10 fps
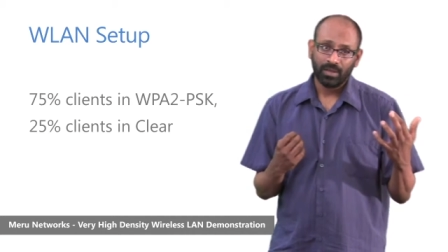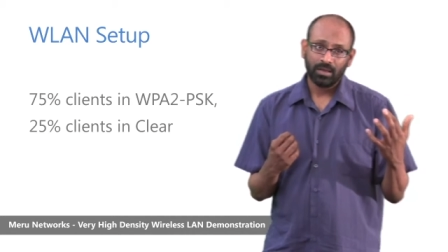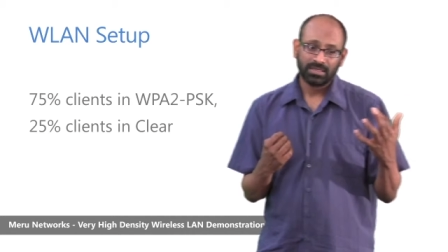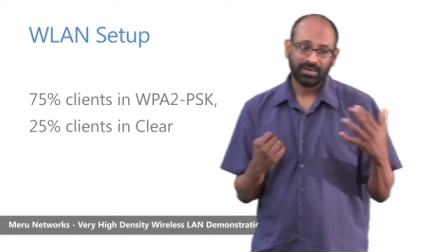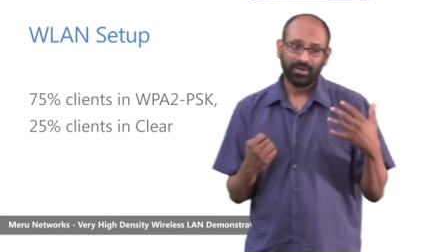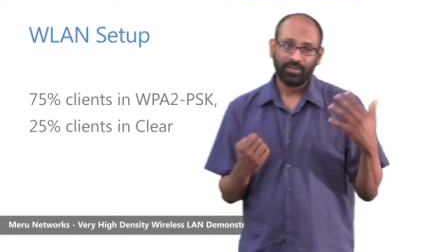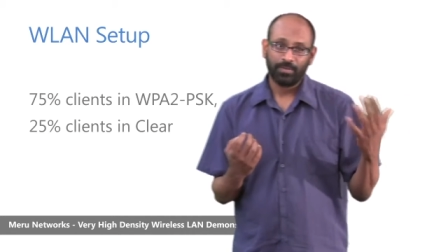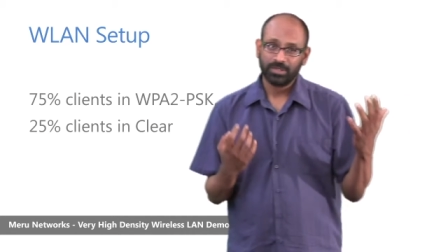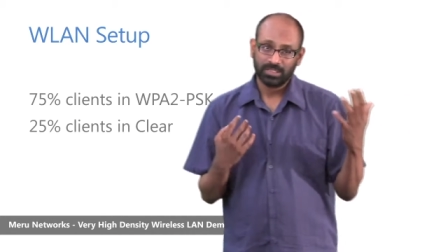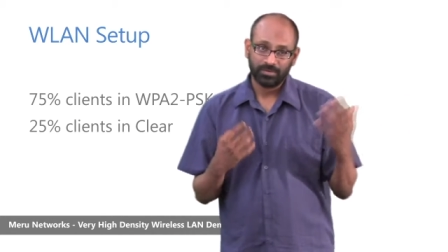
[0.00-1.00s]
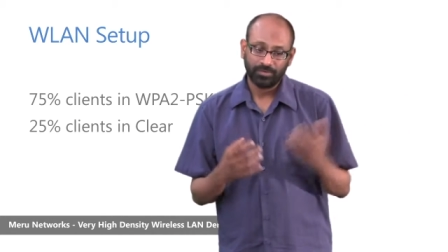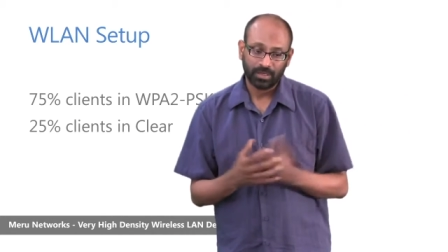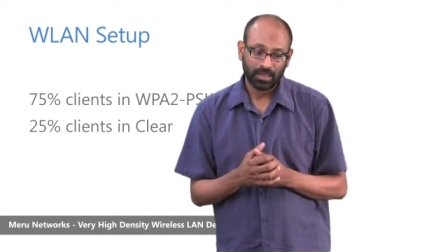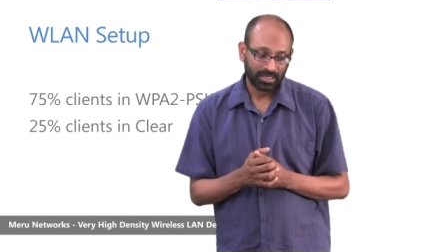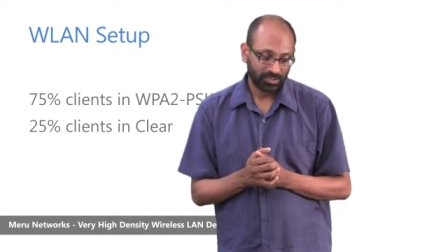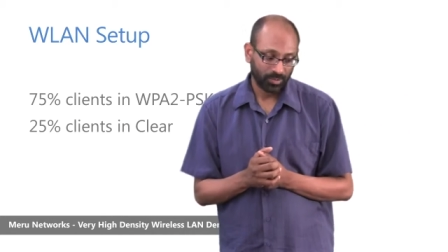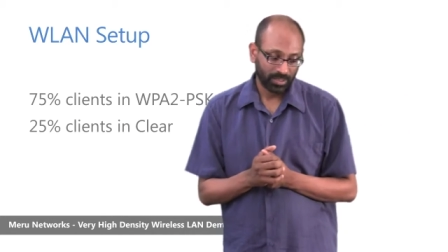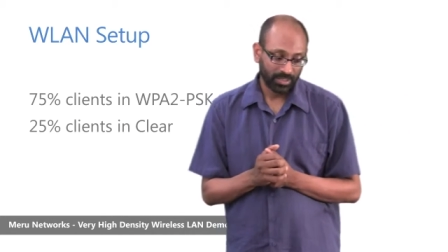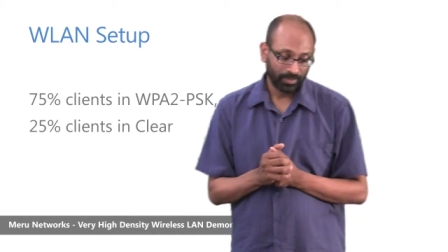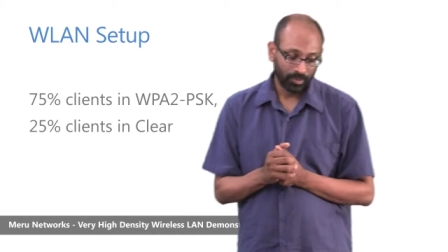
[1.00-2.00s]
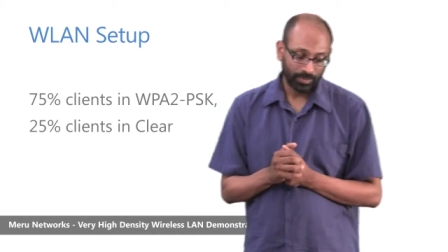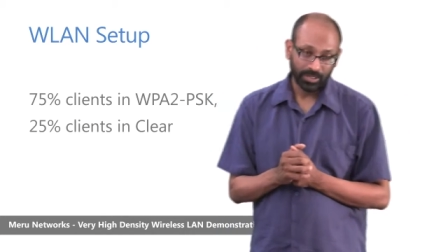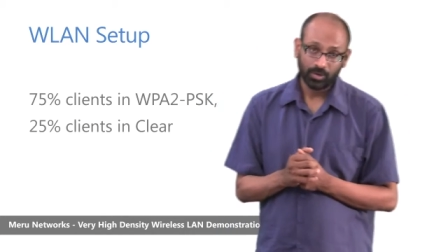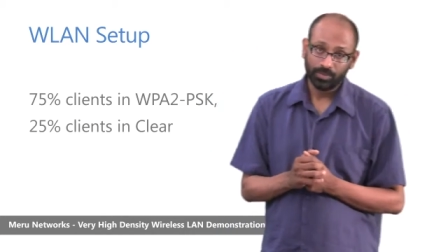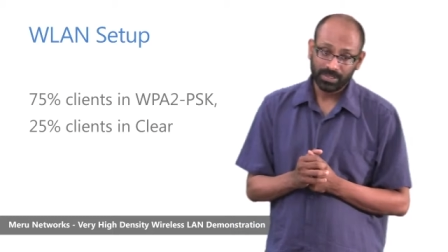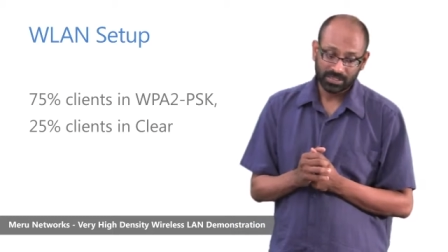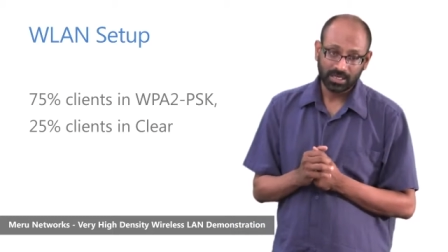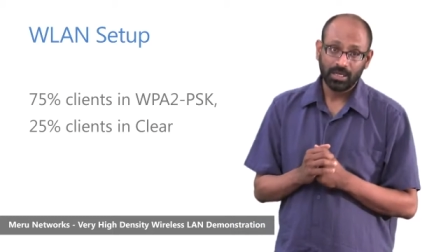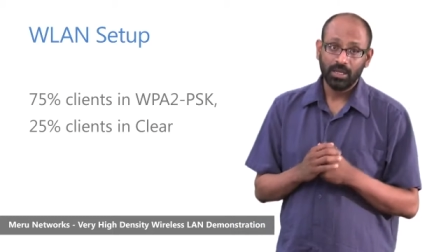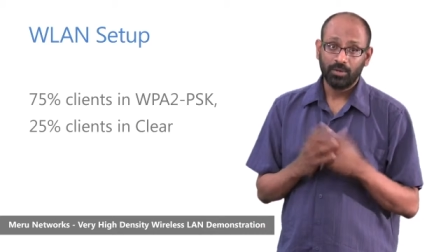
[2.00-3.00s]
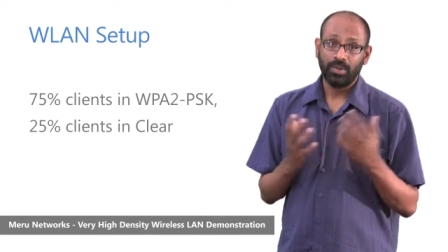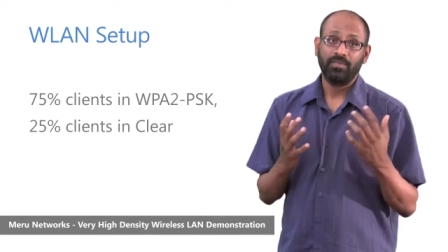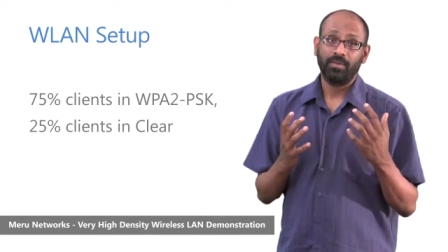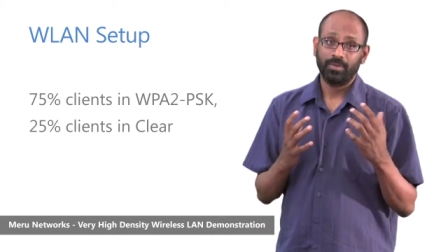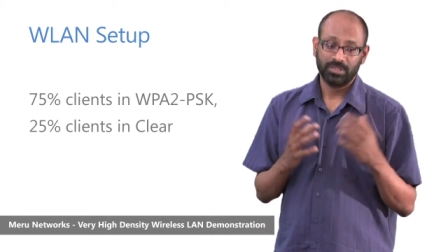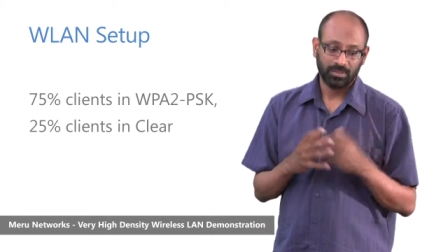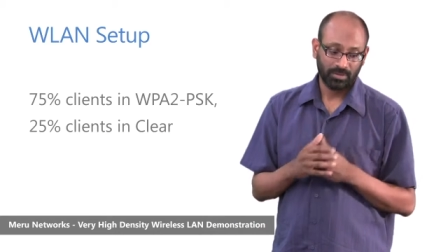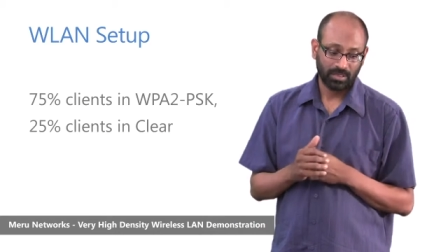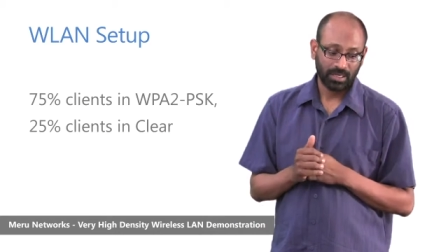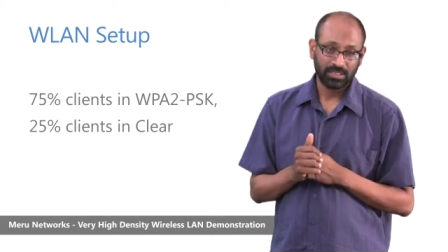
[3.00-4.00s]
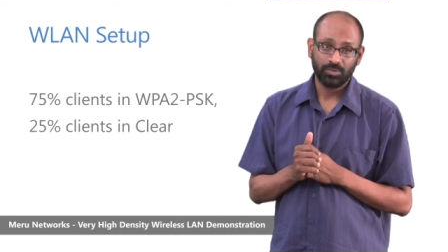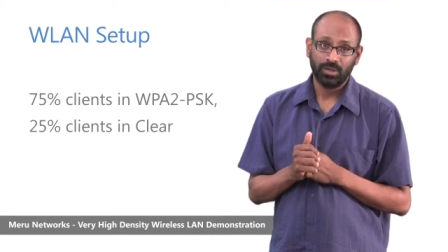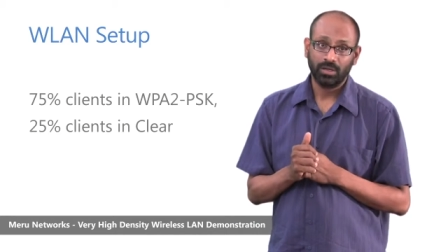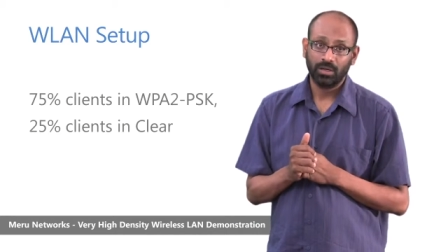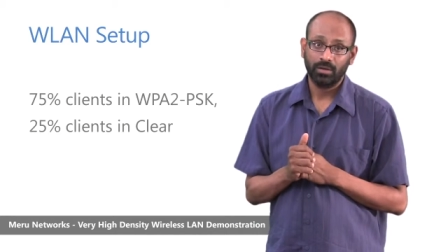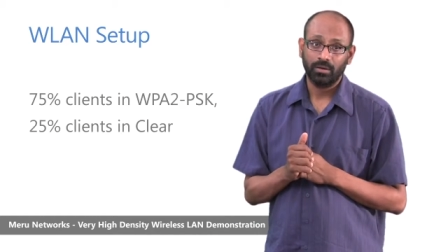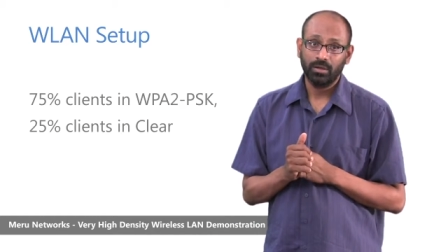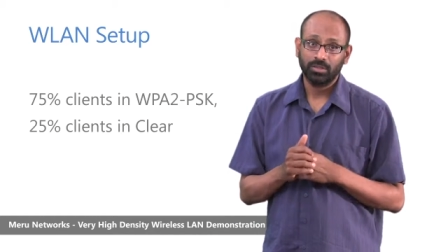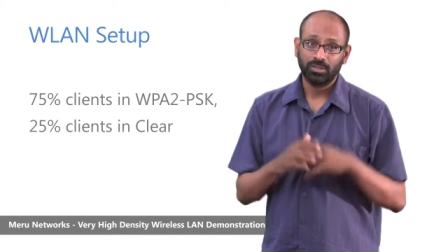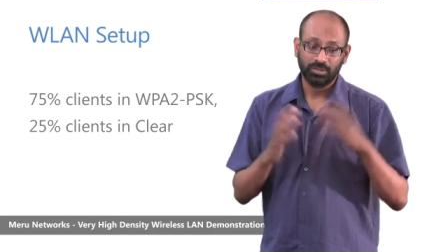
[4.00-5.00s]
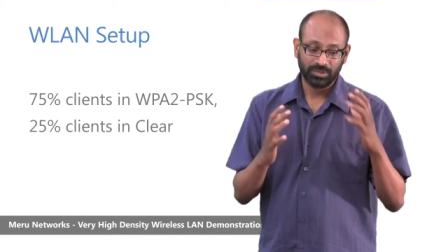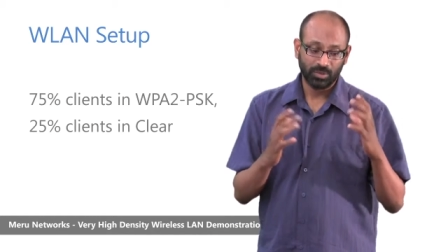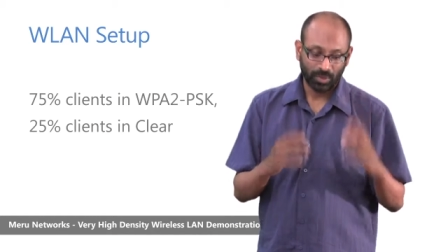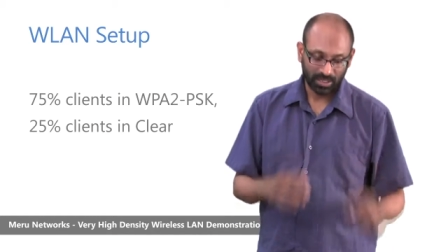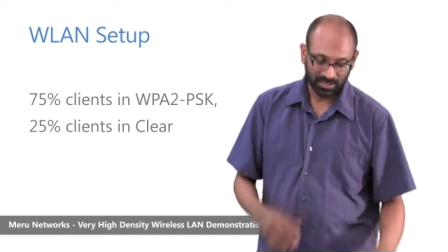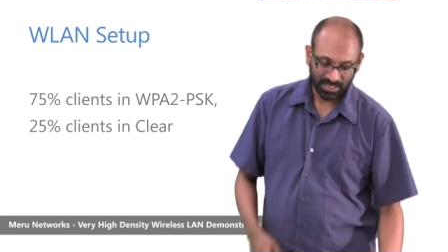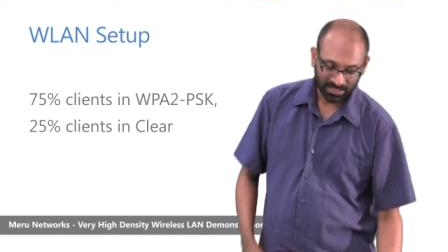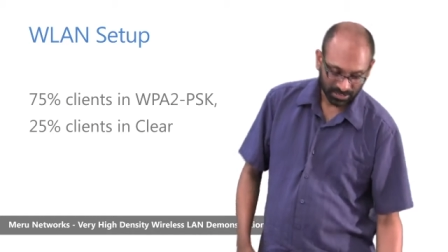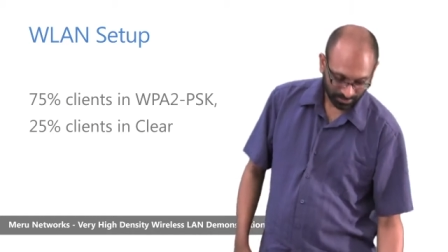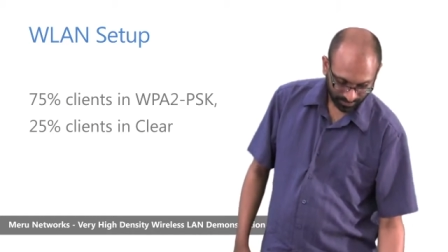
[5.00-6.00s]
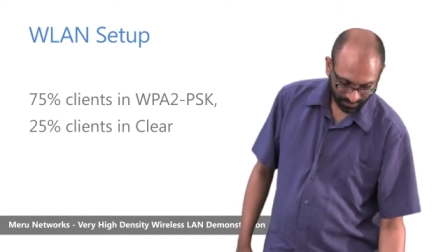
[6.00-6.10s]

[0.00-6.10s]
75% uh, of the clients were in WPA2PSK, 25% of the clients were in Clear. So this was the wireless LAN setup.